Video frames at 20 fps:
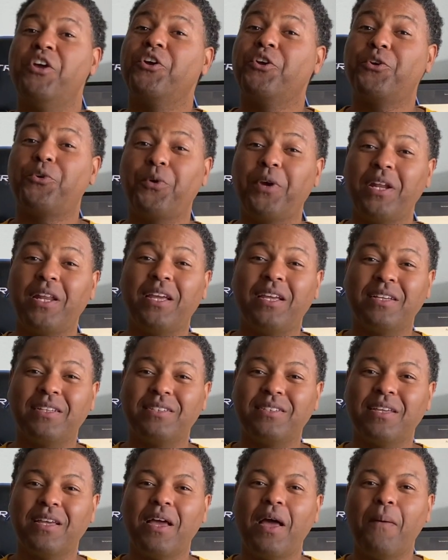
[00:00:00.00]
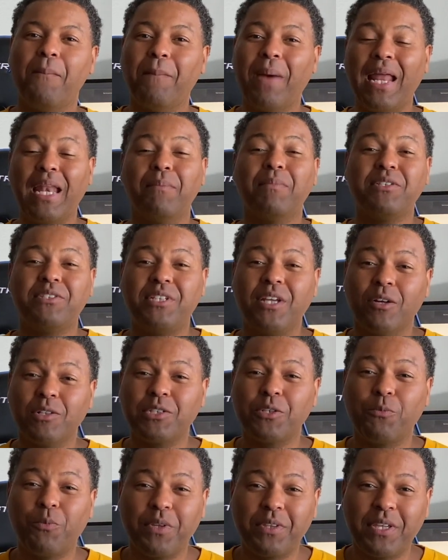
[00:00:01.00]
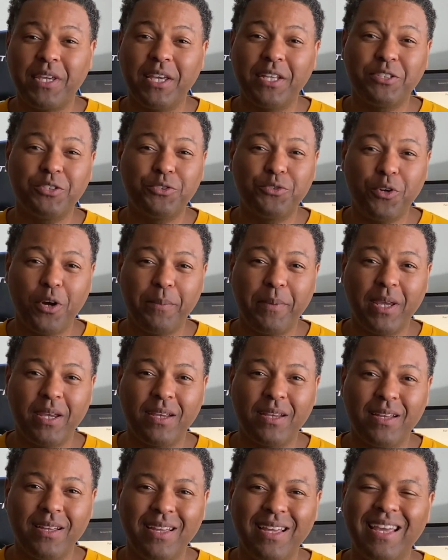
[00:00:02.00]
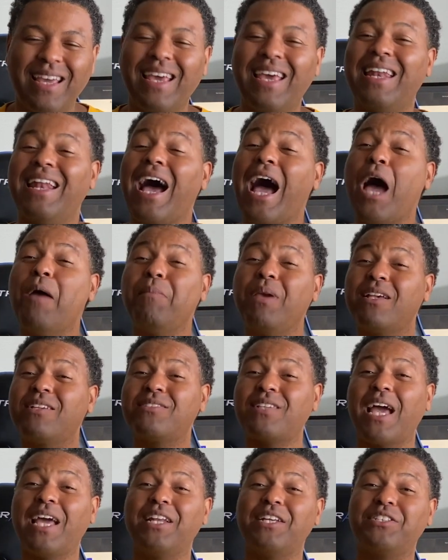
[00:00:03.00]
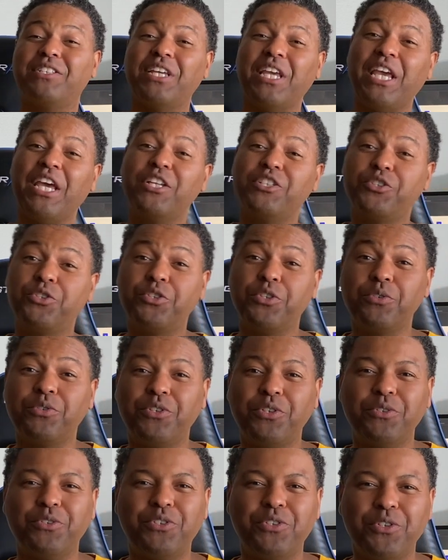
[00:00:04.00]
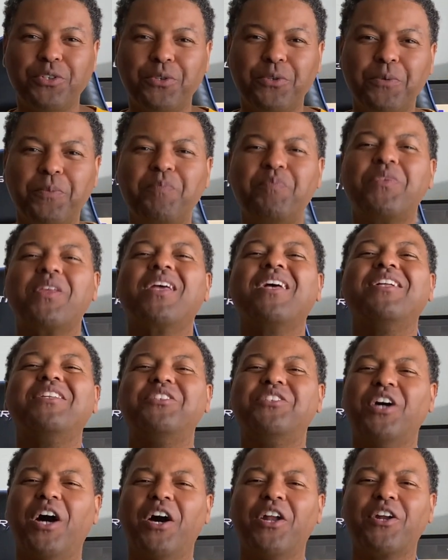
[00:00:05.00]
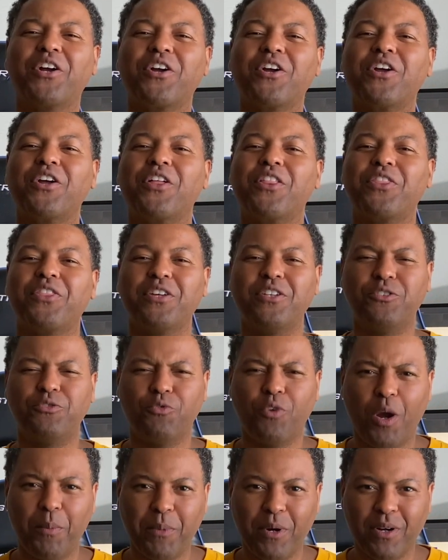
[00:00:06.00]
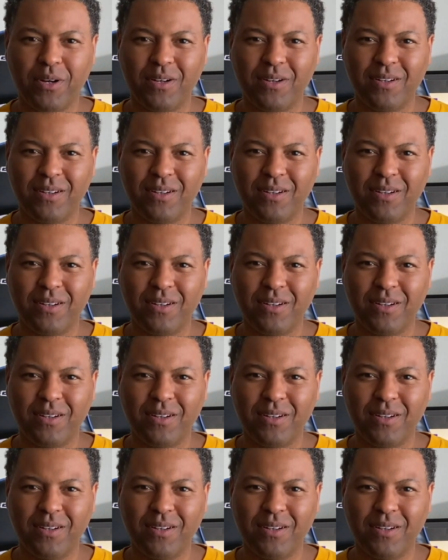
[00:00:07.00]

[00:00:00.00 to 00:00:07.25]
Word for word: Greetings, my name is Delton with Kids Drumming, and I'm excited to introduce you to Dunner the Drummer.